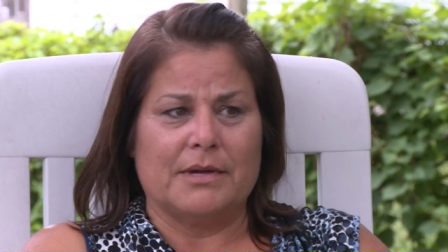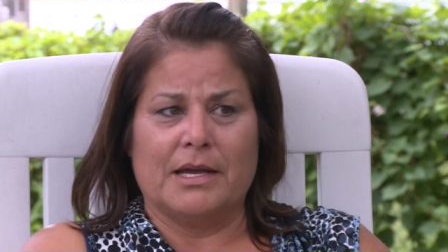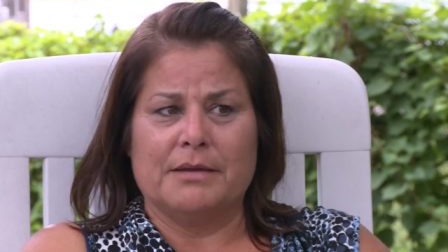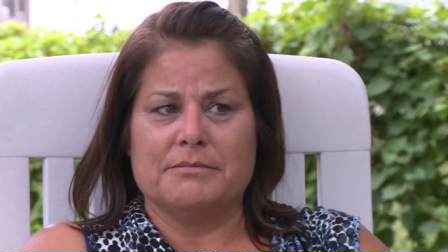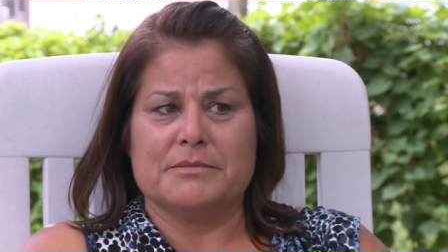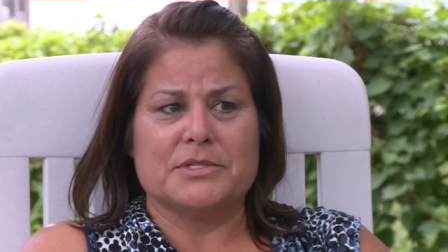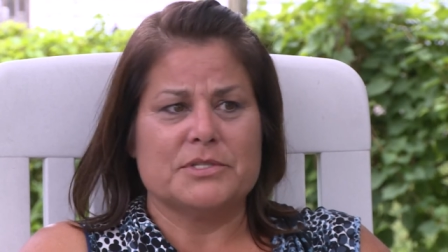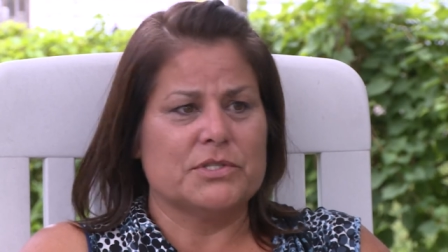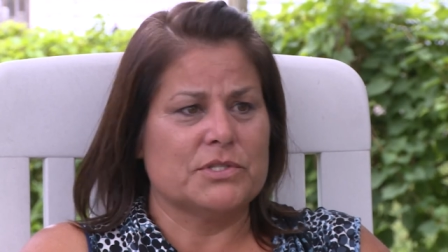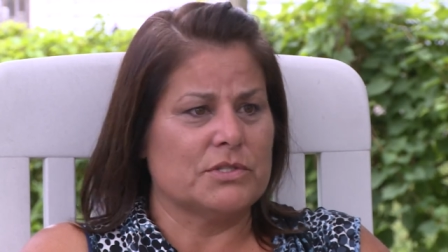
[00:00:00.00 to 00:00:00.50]
I'm
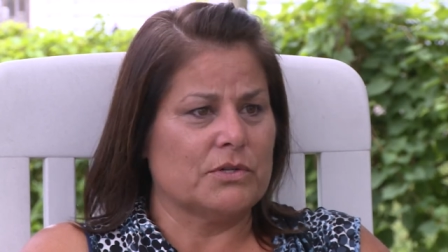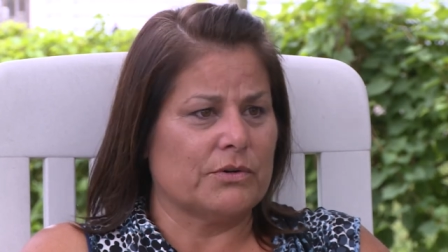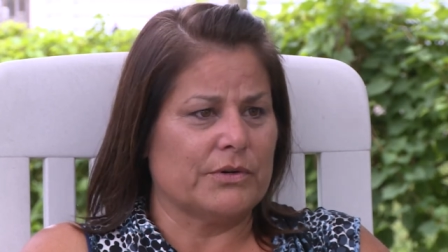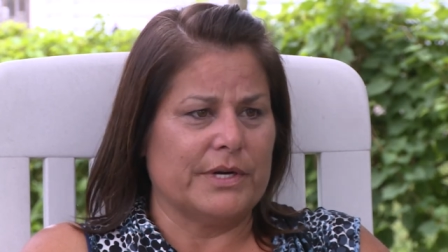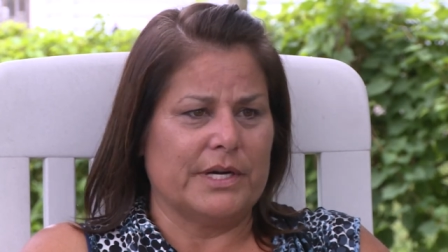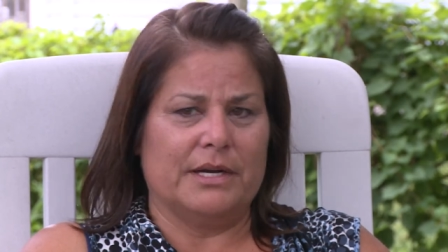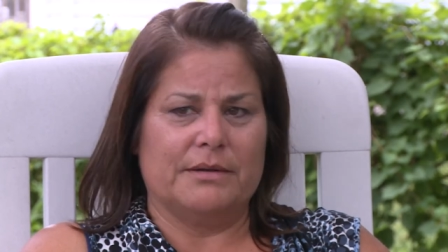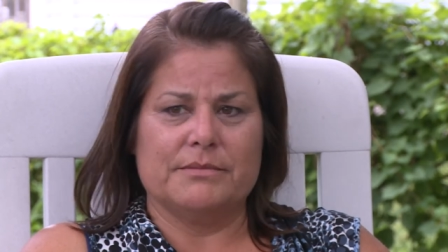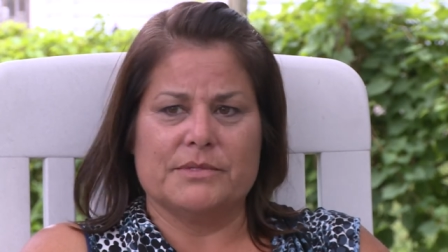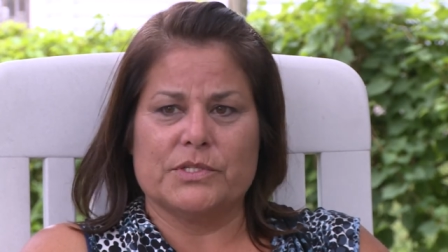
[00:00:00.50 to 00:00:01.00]

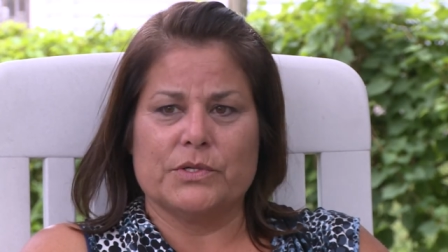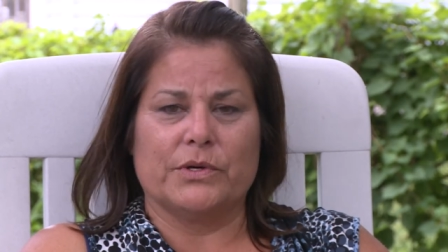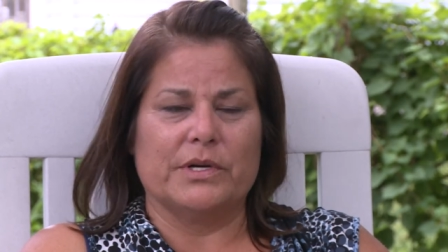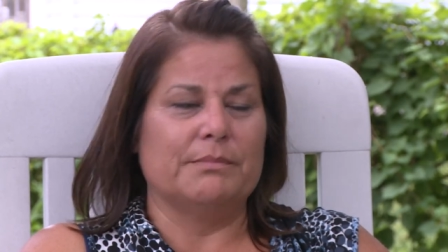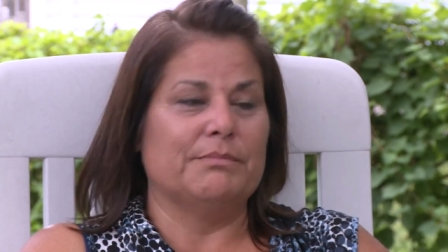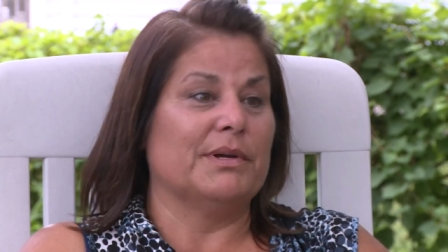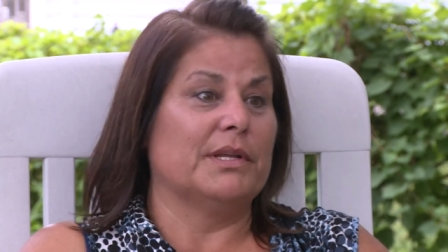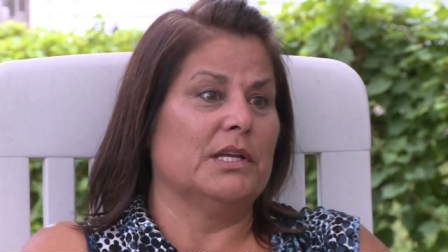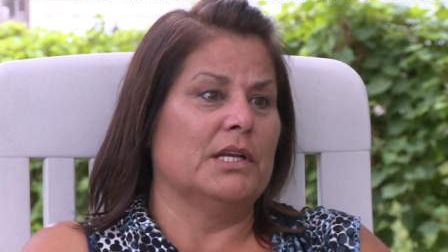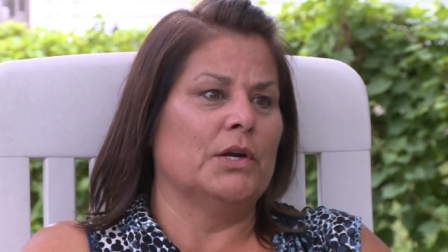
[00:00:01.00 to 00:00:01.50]
sorry. I'm sorry.
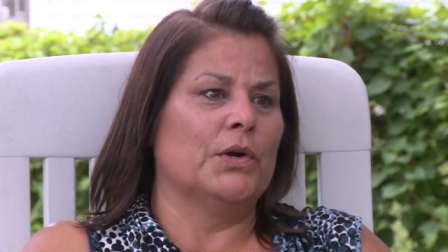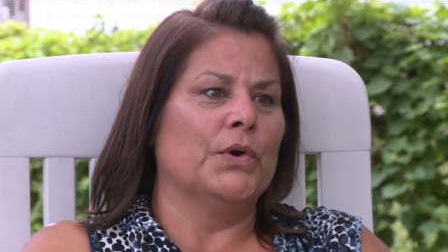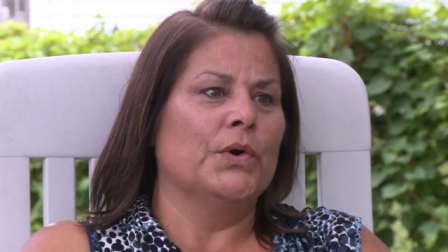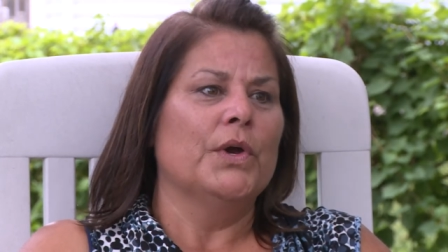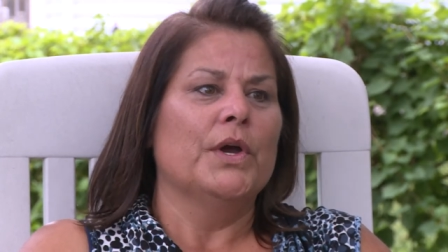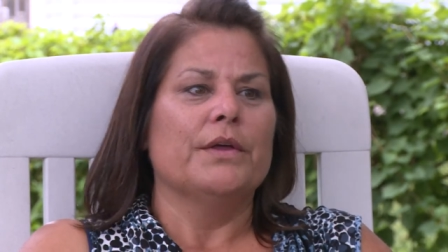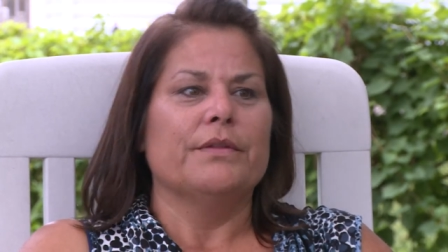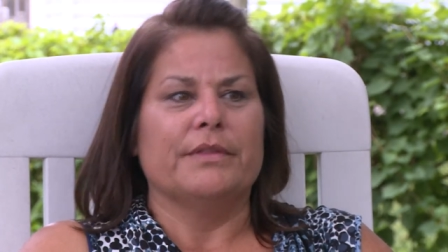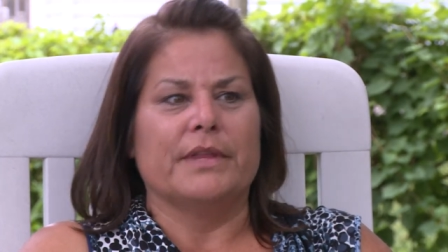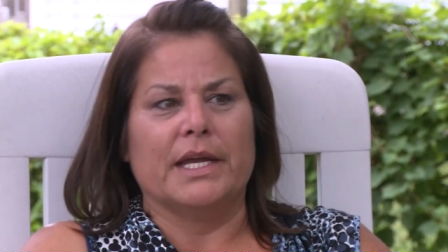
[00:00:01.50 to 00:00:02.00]
But, you know,
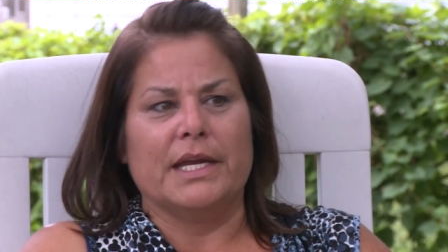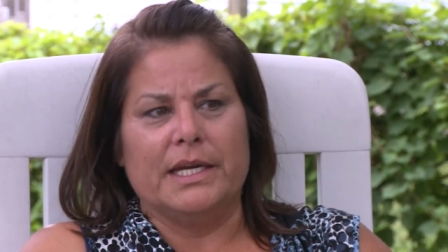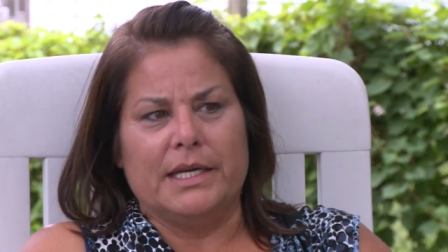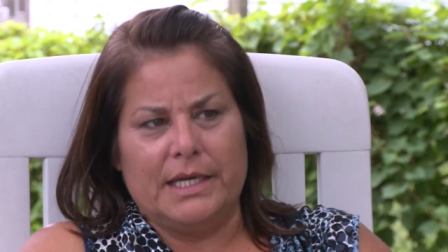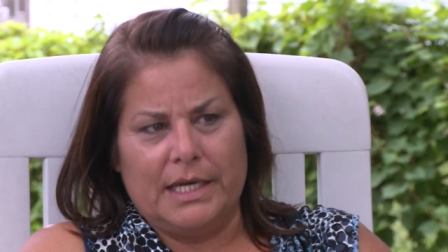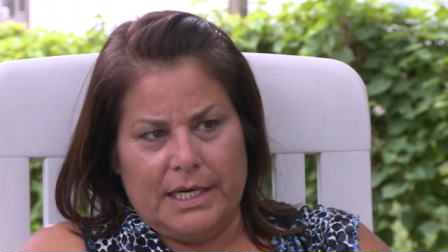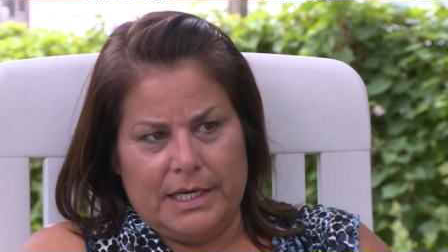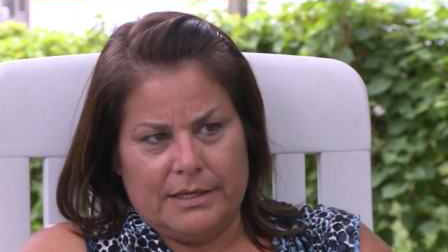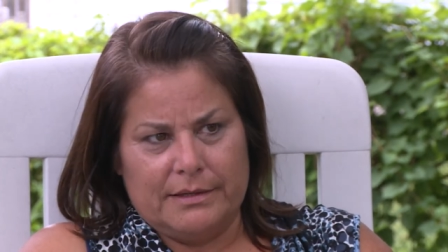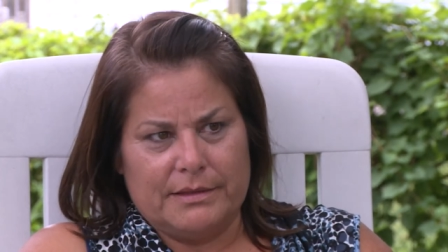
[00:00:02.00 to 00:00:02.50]
they
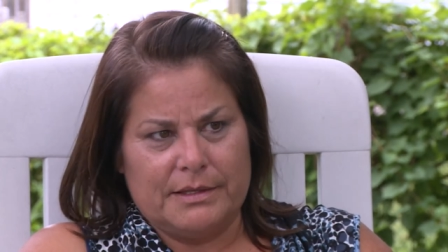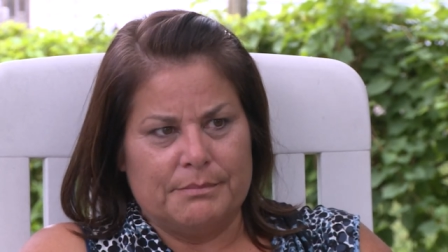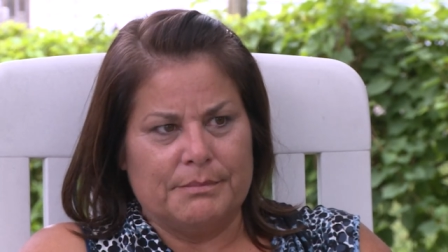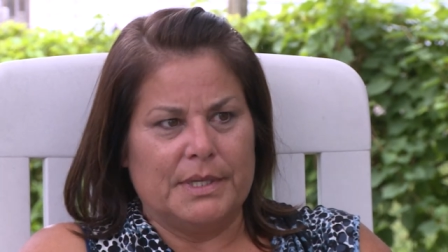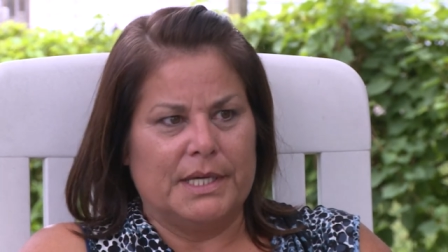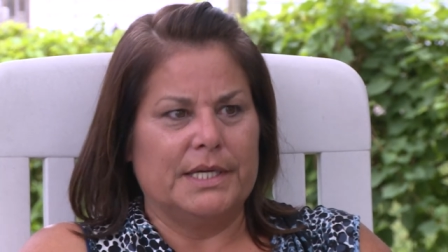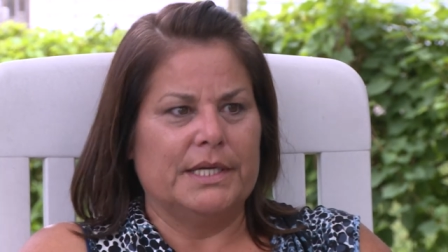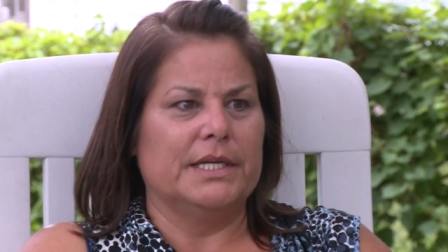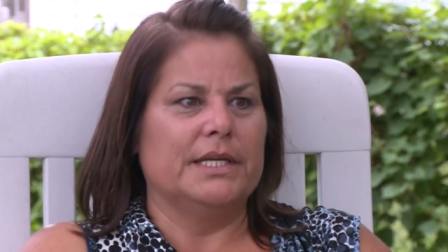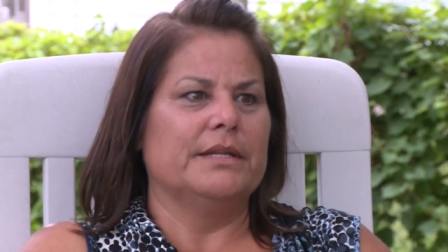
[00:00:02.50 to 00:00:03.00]
needed the
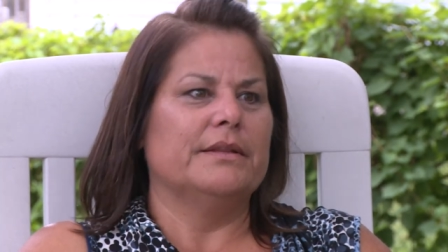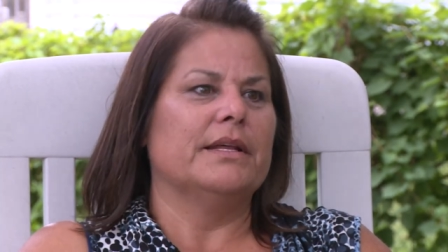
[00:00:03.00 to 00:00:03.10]
money.